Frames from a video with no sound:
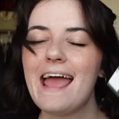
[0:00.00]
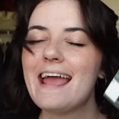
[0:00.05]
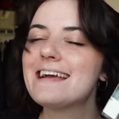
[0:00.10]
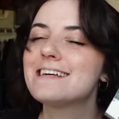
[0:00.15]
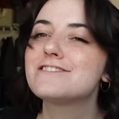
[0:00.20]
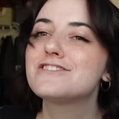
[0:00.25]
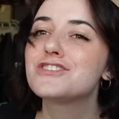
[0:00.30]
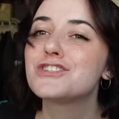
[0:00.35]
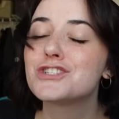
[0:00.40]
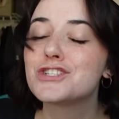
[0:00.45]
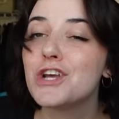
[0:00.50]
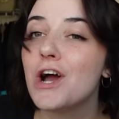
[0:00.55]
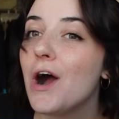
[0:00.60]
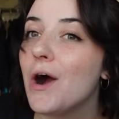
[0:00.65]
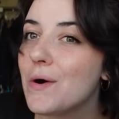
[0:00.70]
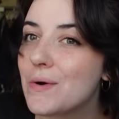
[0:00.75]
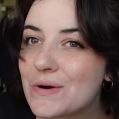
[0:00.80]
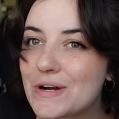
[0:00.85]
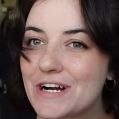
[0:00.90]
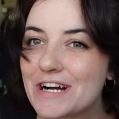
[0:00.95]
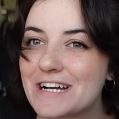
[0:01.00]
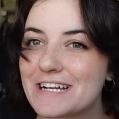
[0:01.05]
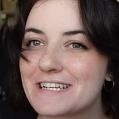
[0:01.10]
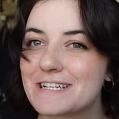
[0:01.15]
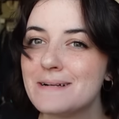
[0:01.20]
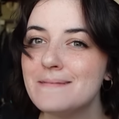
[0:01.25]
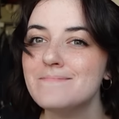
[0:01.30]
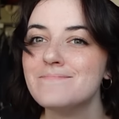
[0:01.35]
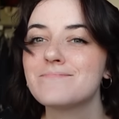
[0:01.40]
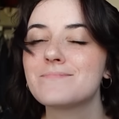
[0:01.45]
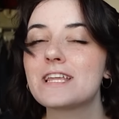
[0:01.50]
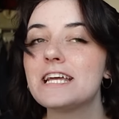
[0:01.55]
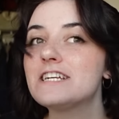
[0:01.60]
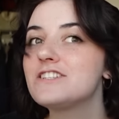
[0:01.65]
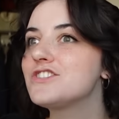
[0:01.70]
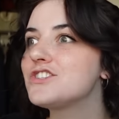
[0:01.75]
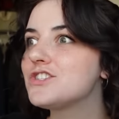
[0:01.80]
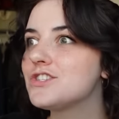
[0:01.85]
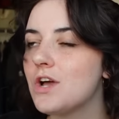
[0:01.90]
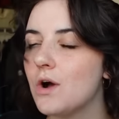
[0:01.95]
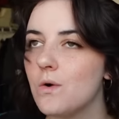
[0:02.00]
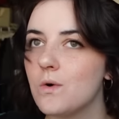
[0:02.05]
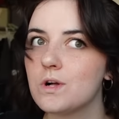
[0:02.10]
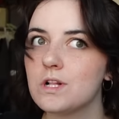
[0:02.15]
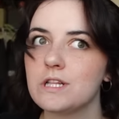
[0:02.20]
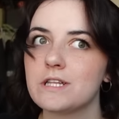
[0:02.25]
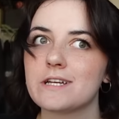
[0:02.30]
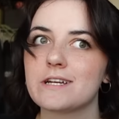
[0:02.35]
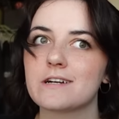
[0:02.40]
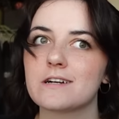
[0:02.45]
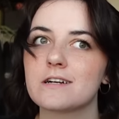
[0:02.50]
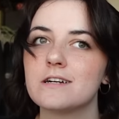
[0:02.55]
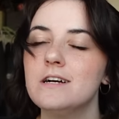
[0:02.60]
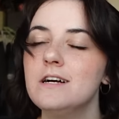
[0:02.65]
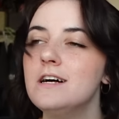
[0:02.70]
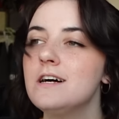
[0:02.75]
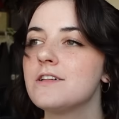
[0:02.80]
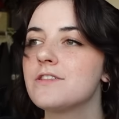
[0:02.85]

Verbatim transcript: It's so good. It's so clear.